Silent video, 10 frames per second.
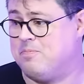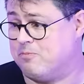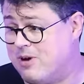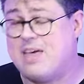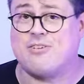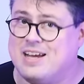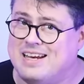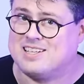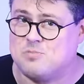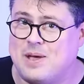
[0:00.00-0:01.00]
rather
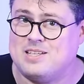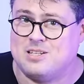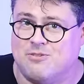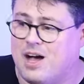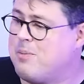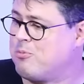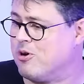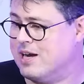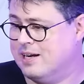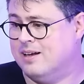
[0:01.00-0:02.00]
inexpensive
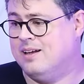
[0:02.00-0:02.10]
upgrade.